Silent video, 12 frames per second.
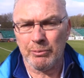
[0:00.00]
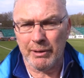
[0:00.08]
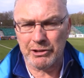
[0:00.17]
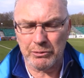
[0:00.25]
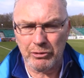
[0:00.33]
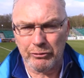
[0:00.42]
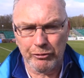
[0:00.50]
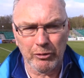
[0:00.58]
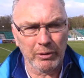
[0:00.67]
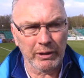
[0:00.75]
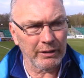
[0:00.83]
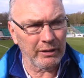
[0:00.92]
We played some good
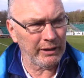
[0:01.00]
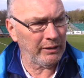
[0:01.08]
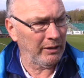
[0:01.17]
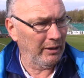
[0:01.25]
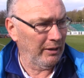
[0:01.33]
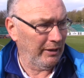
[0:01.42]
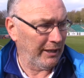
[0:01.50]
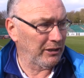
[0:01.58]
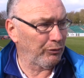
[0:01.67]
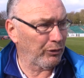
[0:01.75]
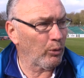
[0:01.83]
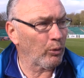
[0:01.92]
football in
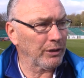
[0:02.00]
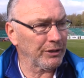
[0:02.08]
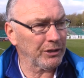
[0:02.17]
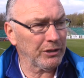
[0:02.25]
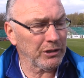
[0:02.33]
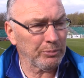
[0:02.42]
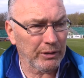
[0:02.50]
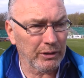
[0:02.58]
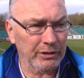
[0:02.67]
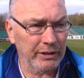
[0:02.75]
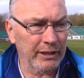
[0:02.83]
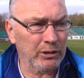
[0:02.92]
difficult conditions
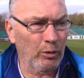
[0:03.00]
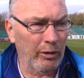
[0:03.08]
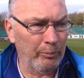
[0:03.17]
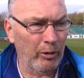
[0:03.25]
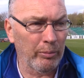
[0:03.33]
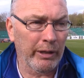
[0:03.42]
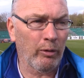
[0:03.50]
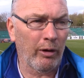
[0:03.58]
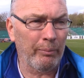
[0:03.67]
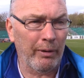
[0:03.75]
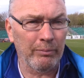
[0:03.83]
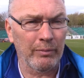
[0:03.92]
because it is quite bobbly,
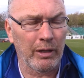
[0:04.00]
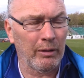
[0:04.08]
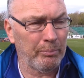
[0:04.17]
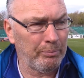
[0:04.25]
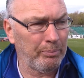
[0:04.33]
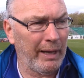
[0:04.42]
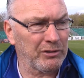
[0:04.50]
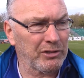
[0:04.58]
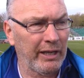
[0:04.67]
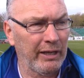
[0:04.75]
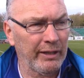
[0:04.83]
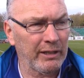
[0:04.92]
quite
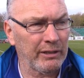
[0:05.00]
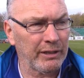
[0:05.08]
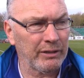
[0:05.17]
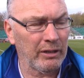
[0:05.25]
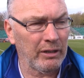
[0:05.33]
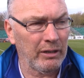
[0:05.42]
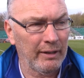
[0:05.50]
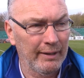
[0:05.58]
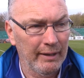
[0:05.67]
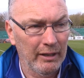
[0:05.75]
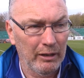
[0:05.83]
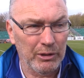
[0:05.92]
bouncy out there,
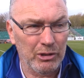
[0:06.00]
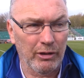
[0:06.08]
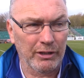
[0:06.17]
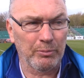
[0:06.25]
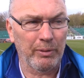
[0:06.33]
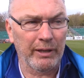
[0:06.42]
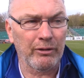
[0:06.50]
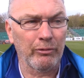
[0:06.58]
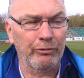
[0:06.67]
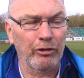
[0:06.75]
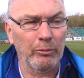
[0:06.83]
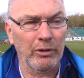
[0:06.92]
and we tried to play
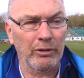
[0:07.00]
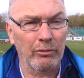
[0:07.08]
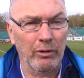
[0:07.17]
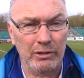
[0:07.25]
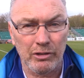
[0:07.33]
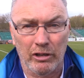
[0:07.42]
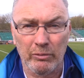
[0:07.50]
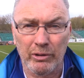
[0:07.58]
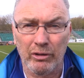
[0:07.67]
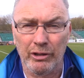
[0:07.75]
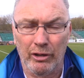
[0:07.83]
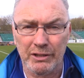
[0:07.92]
good football at the right time. We've
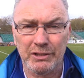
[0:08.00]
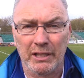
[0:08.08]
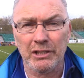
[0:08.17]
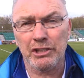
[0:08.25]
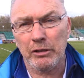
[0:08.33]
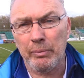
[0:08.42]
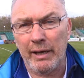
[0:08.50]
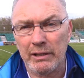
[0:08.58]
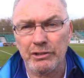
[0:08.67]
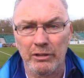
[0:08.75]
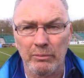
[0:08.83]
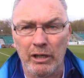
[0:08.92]
got a nice energy about
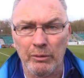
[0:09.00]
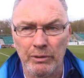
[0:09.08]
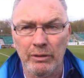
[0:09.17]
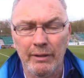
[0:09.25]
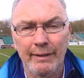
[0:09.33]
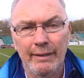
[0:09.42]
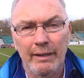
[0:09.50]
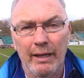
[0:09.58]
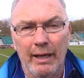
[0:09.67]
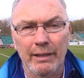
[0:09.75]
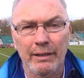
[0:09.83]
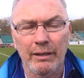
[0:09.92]
us at the moment,
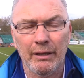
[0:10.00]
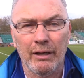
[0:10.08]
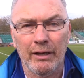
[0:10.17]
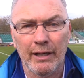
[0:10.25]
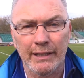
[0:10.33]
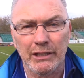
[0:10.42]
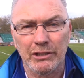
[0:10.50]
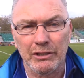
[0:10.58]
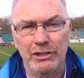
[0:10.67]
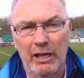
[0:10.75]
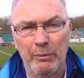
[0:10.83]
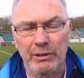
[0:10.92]
and it's just
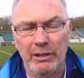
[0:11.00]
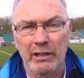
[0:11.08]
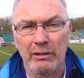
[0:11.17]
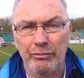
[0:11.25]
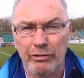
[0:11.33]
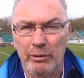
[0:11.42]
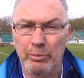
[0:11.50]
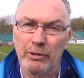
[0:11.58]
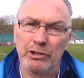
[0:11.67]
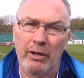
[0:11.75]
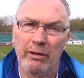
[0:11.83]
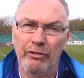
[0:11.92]
a shame we didn't get the 3
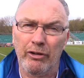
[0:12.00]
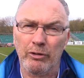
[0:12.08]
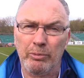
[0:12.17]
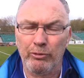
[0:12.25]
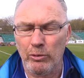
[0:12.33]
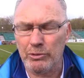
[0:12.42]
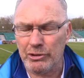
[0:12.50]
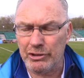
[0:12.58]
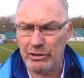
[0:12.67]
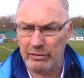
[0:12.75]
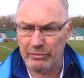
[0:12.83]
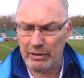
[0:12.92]
points that I felt the performance
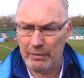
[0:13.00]
deserved.